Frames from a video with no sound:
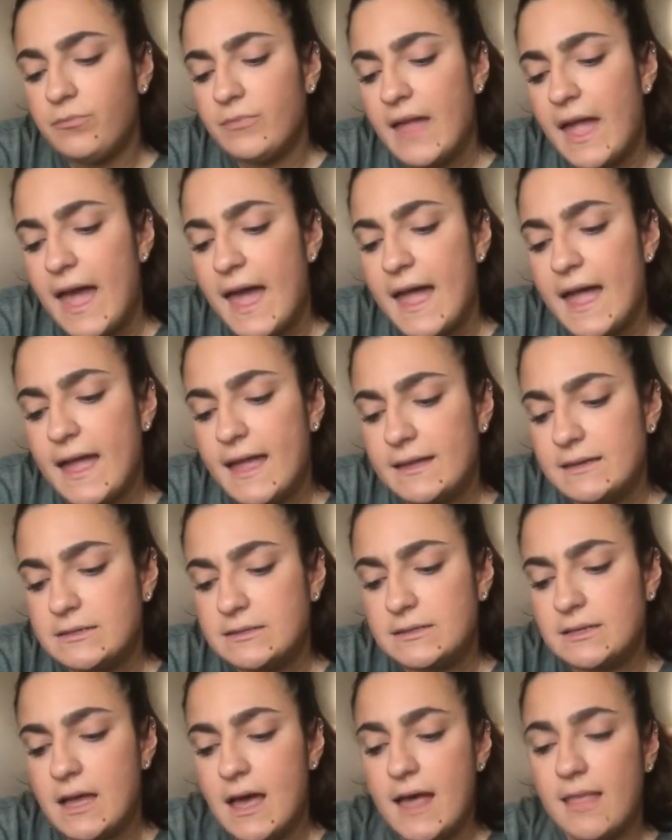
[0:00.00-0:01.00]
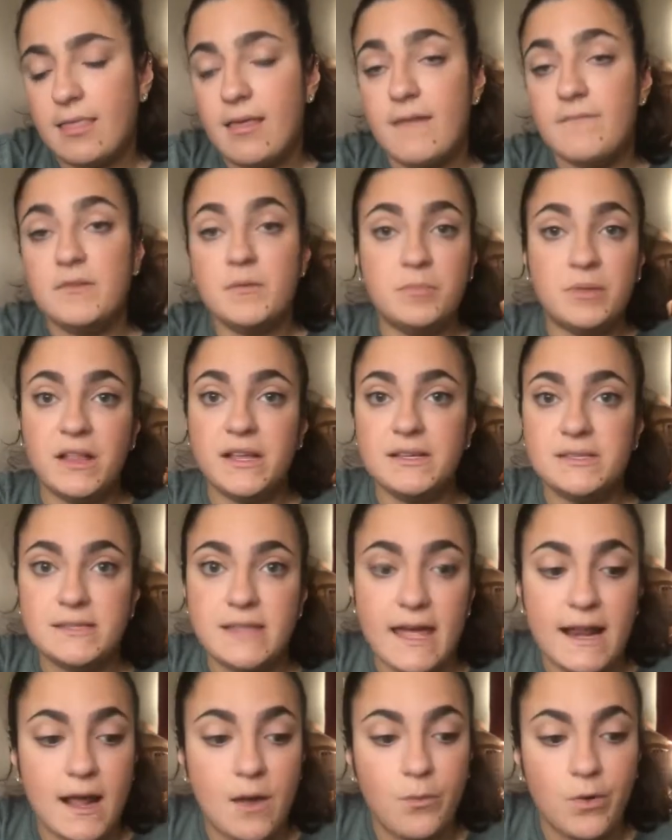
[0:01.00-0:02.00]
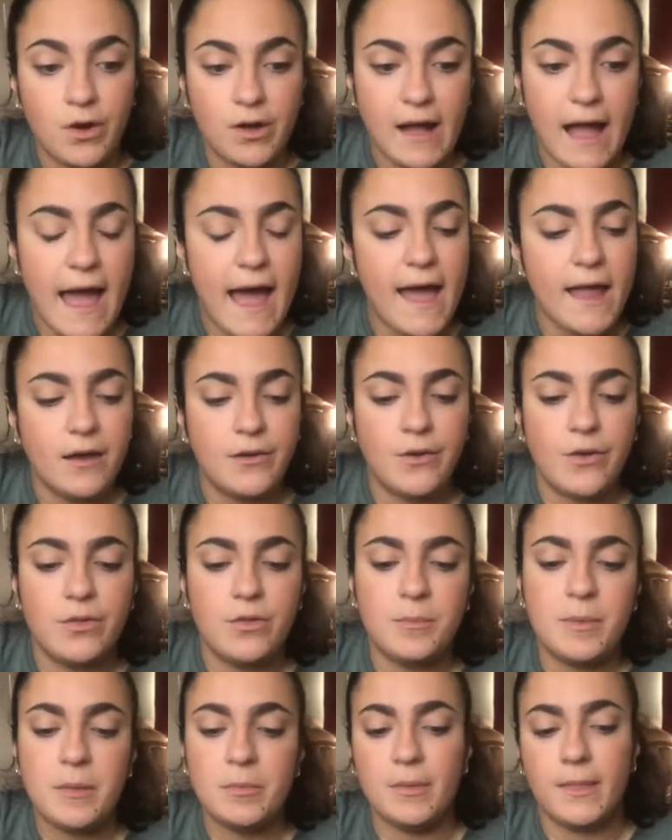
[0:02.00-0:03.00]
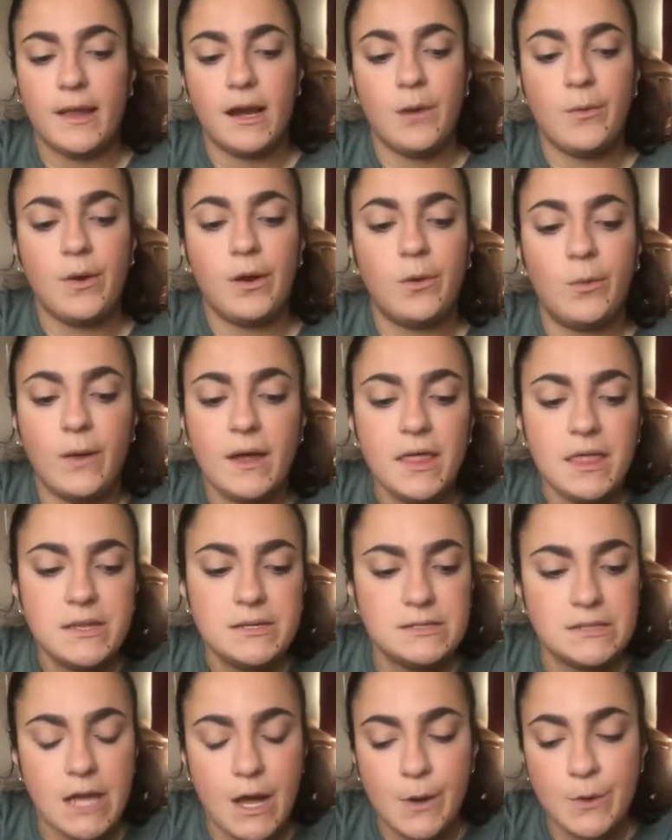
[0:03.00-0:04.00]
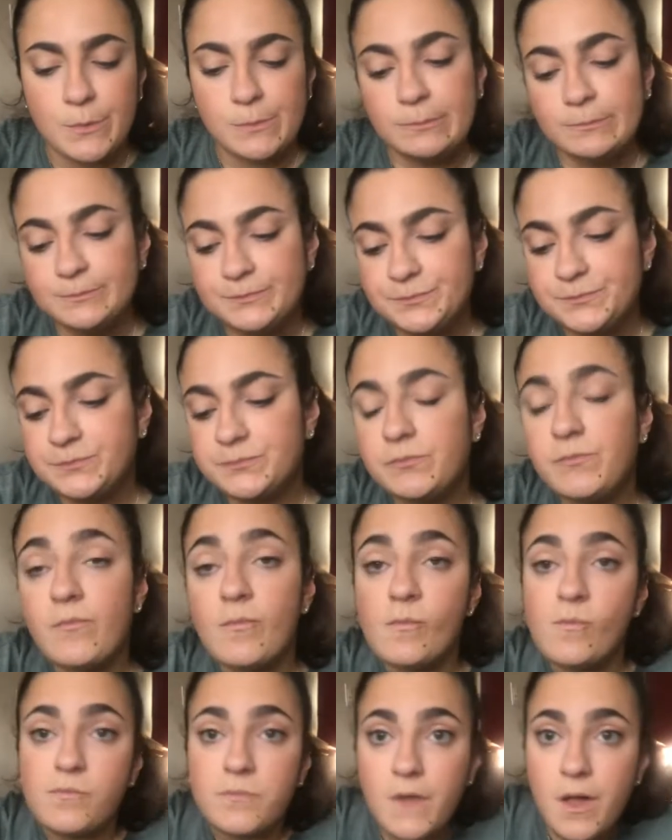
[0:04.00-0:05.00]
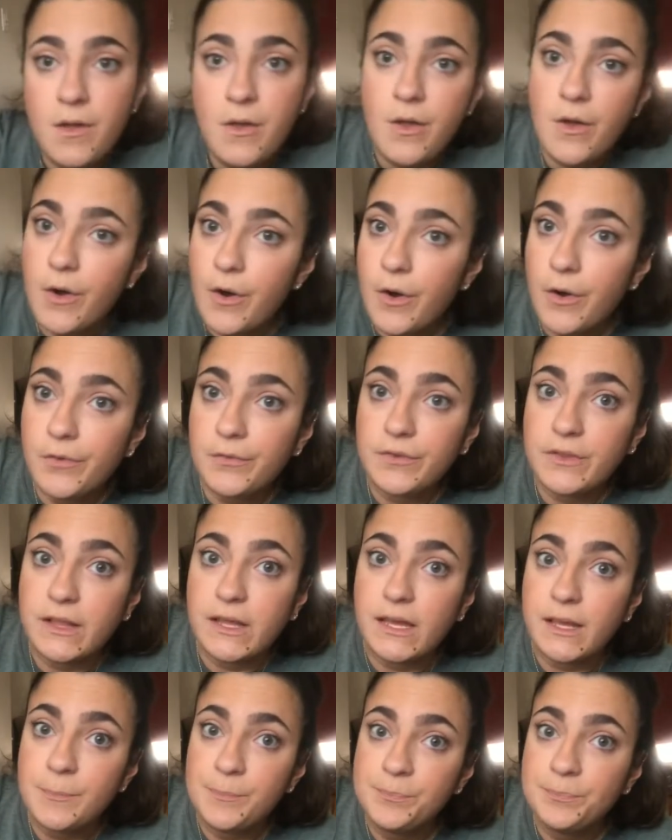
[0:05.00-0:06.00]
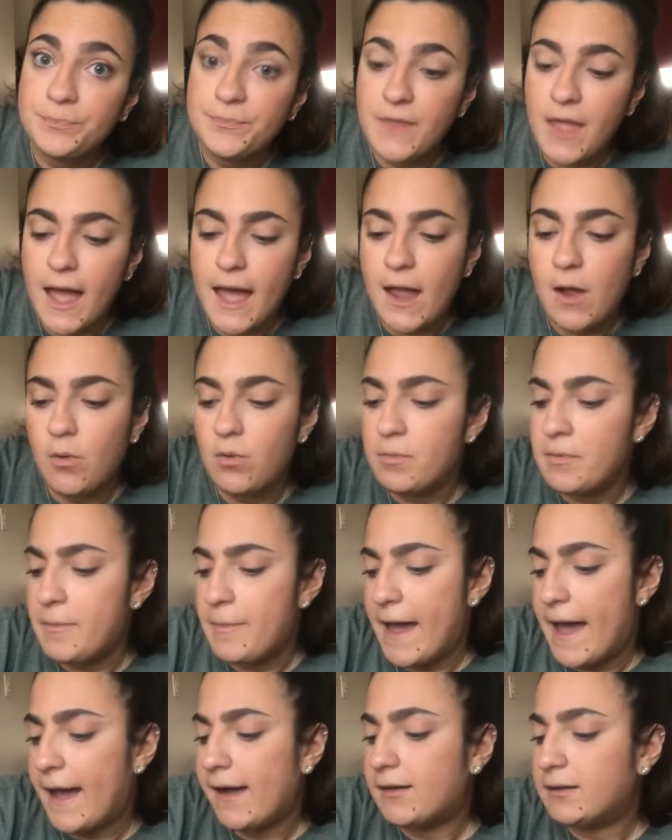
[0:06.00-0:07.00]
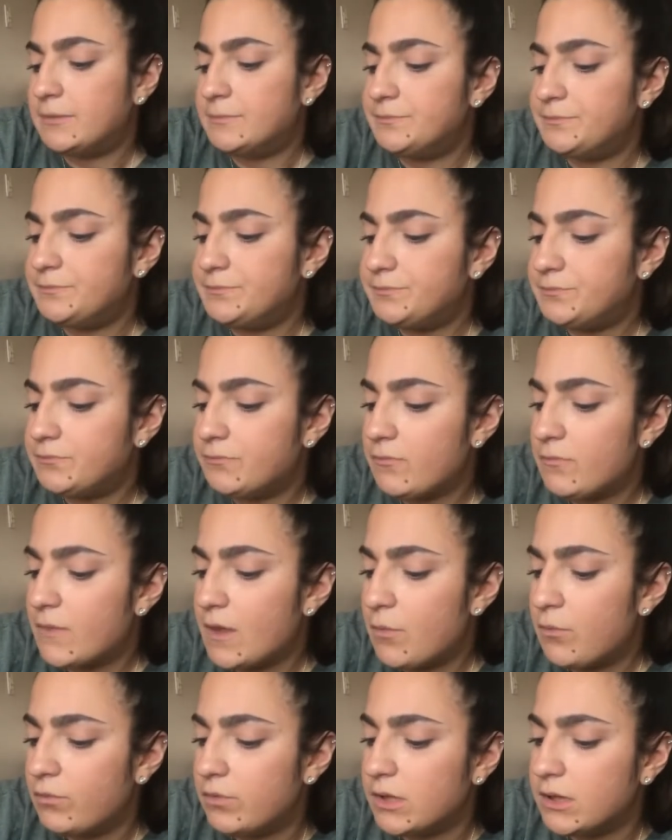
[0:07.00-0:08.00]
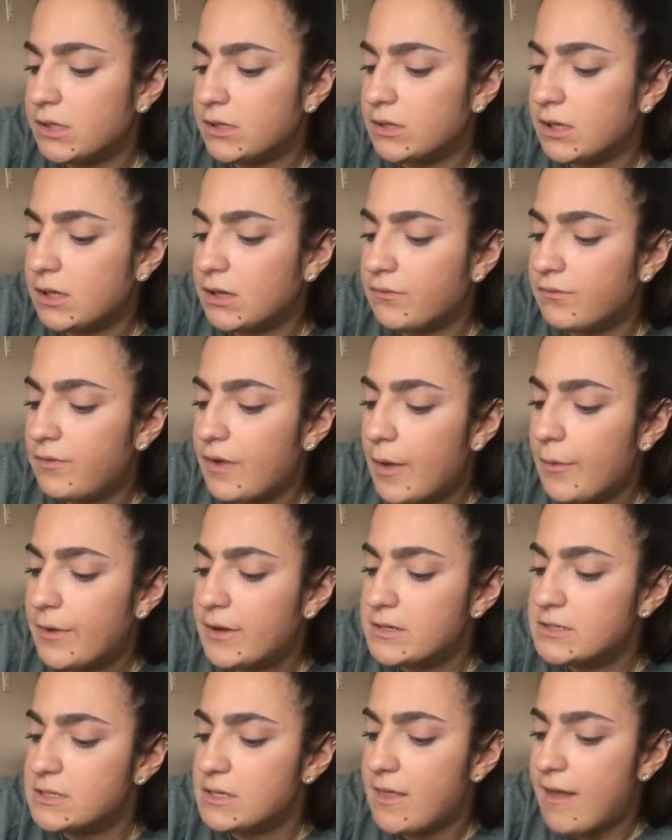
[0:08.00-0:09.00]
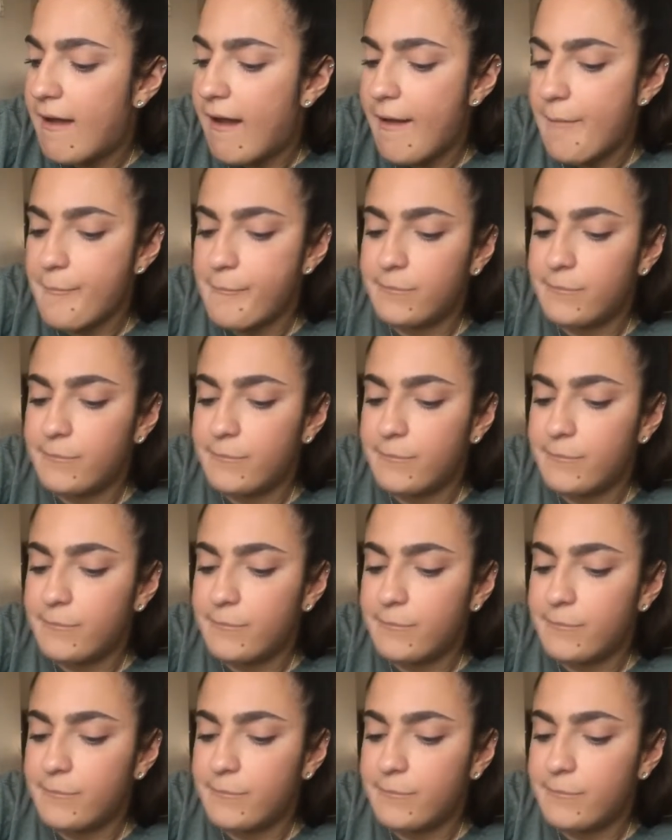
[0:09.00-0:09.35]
And I love the place that I work at and all the people that I work with. So hopefully I will be back. Really looking forward to that.